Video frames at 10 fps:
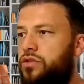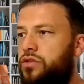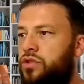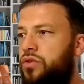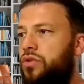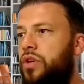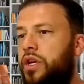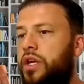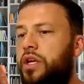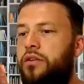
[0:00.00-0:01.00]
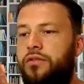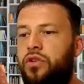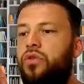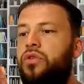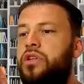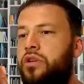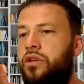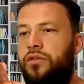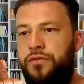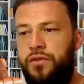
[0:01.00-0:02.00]
So even though he's
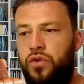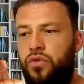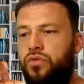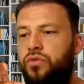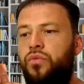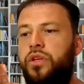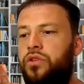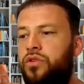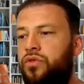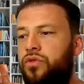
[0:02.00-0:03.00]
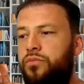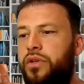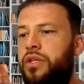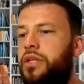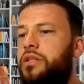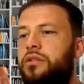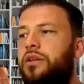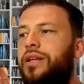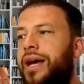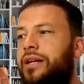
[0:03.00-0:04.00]
on the phone with you, but he's
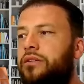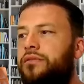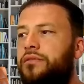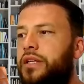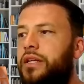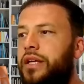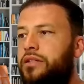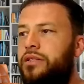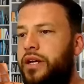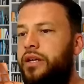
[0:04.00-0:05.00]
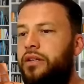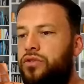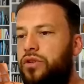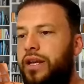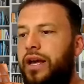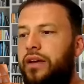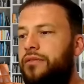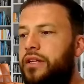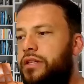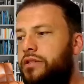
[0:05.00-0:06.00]
not actively inside your life
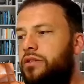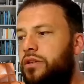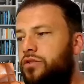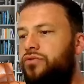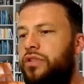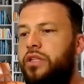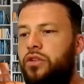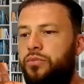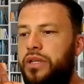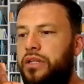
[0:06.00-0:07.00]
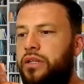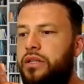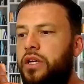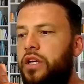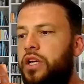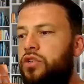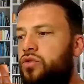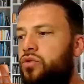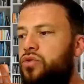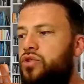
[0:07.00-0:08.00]
and he's not really committing
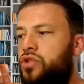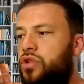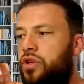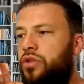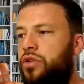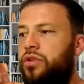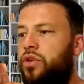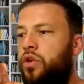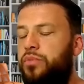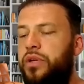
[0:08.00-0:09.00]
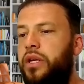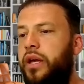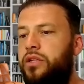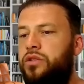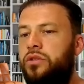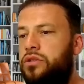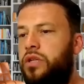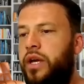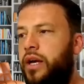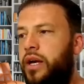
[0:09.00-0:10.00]
to certain obligations
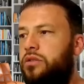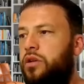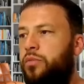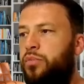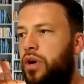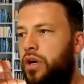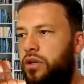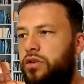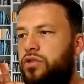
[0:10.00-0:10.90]
as a partner.